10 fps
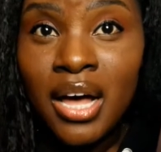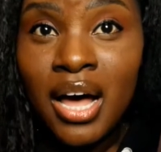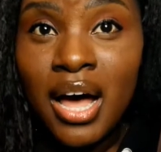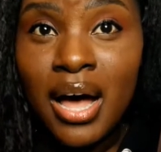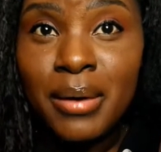
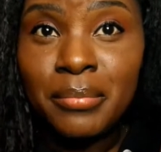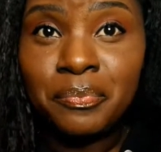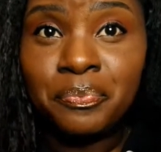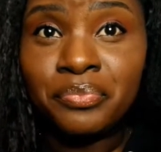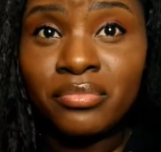
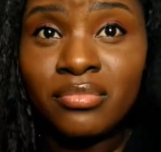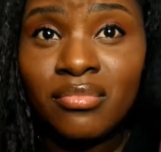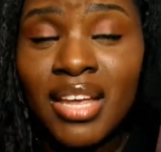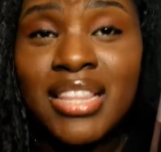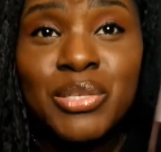Um,
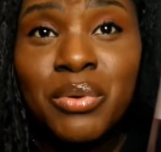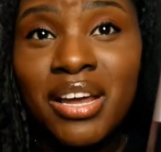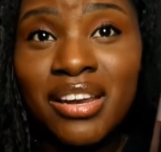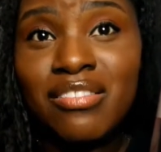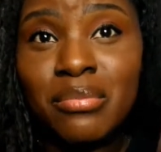that's what I
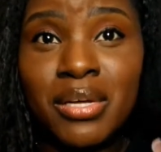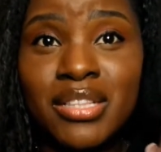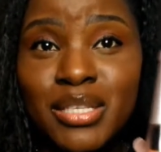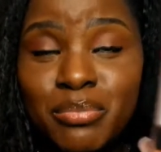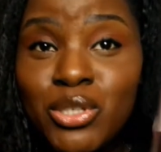love about
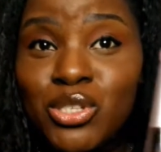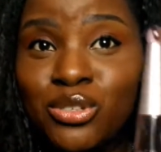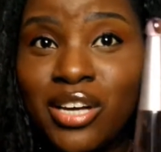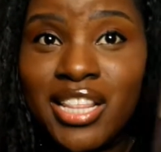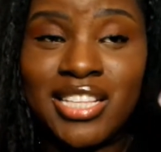this
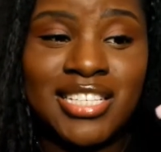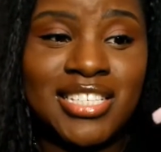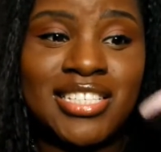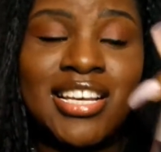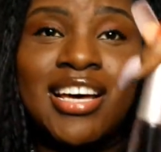bottle and this
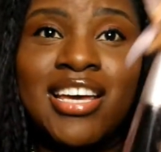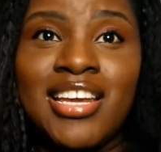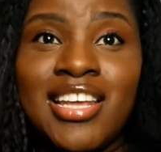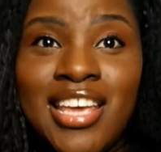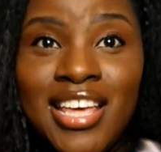
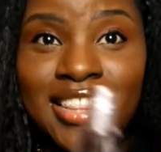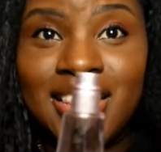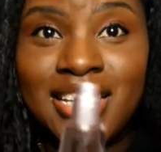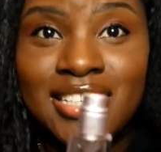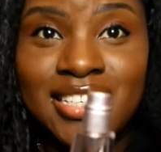design.
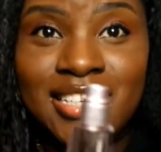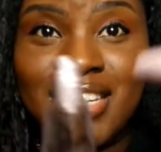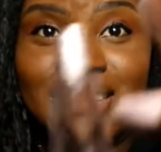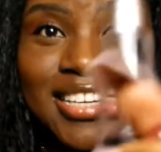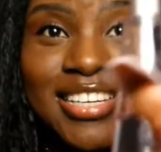That's the
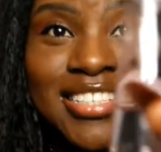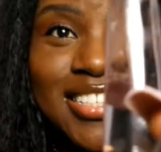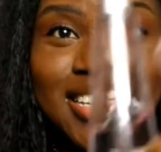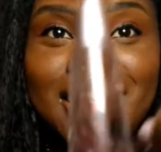lid.